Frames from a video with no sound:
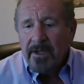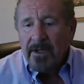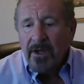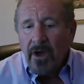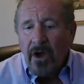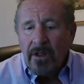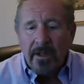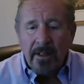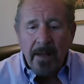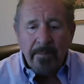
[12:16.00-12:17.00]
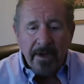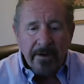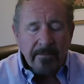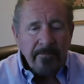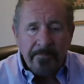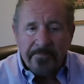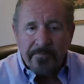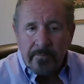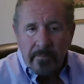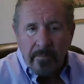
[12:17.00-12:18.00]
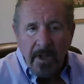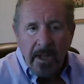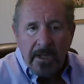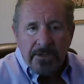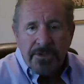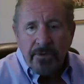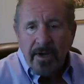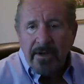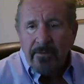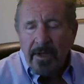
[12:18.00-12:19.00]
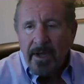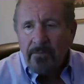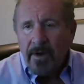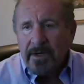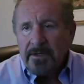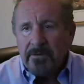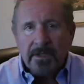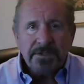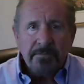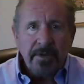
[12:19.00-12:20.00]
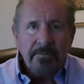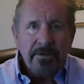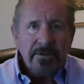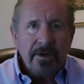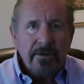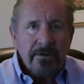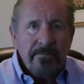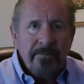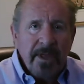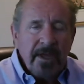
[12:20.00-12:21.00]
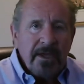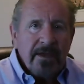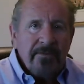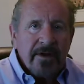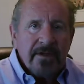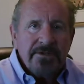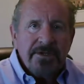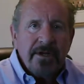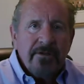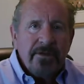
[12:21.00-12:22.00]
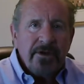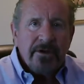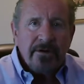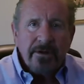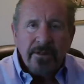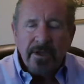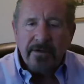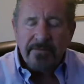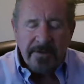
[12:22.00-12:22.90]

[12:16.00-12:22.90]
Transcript: a lot better. So anyway, I wanted to let some people know, if you're considering the Urolift,